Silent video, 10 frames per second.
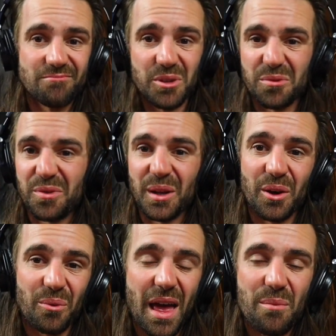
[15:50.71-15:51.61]
just fiddle
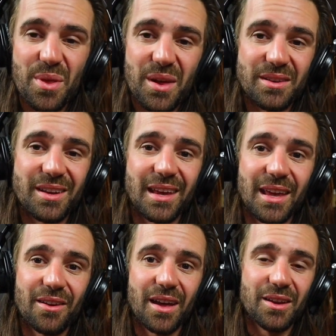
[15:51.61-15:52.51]
around with it, and you can
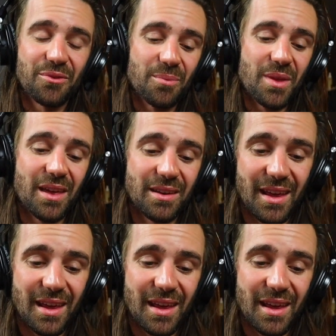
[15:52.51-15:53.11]
get an idea from then,